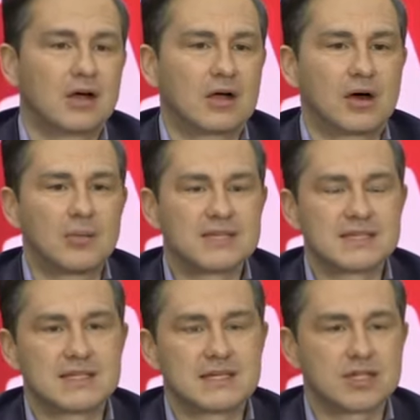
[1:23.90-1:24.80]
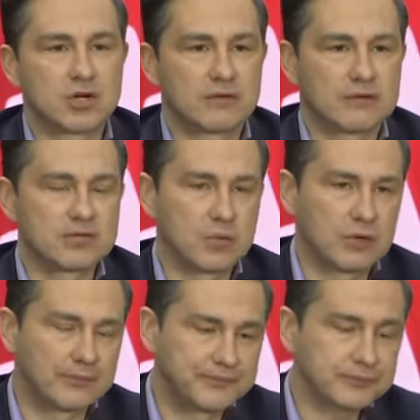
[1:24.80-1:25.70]
Common sense conservatives
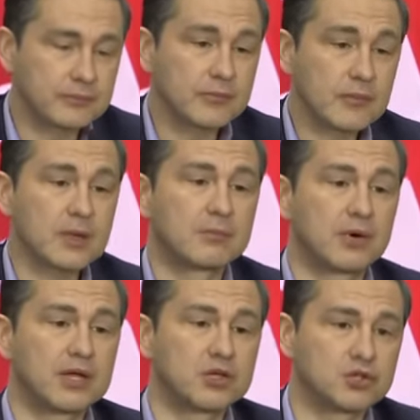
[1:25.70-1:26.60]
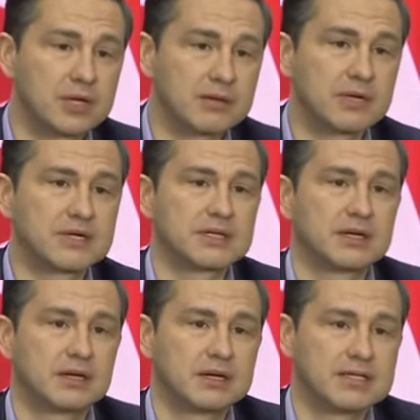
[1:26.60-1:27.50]
will bring treatment,
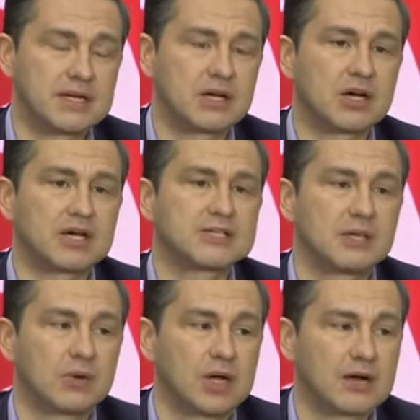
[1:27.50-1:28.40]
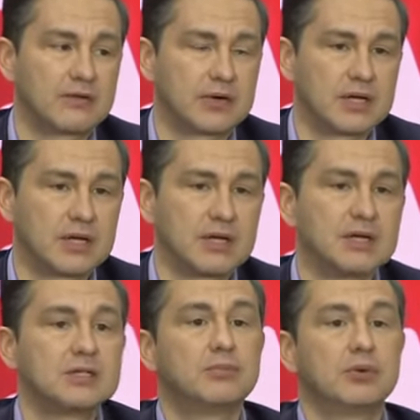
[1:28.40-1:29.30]
detox, and recovery
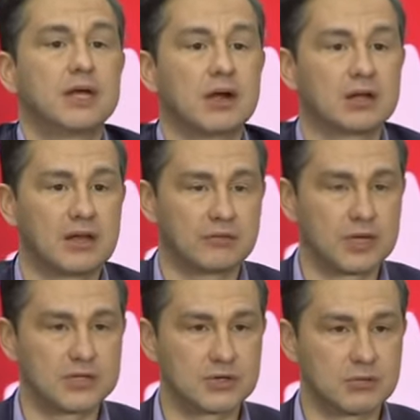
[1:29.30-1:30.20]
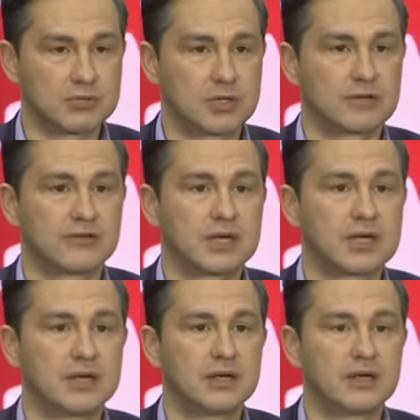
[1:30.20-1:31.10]
to bring our loved ones home drug-free,
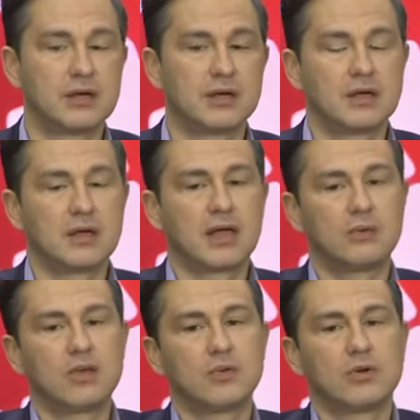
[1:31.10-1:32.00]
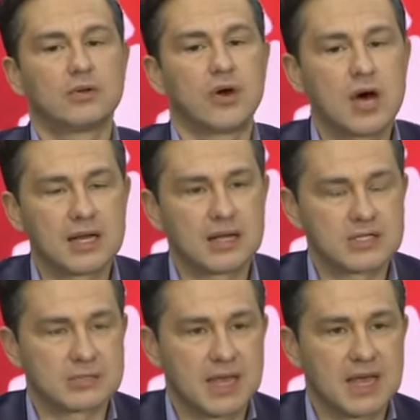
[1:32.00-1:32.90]
and we will not
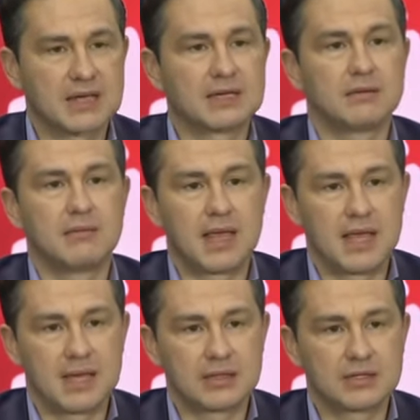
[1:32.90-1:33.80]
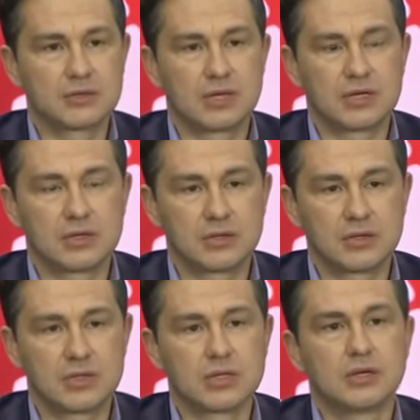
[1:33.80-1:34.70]
expand MAID to
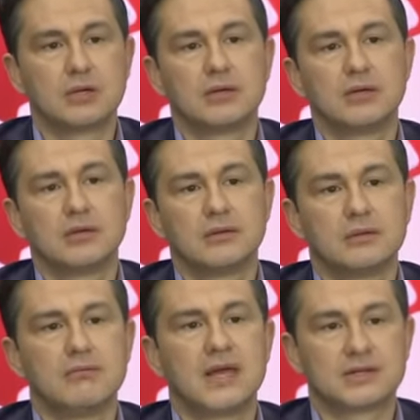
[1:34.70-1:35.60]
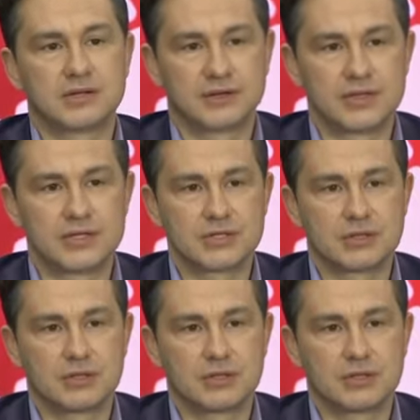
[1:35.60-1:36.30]
include mental illness.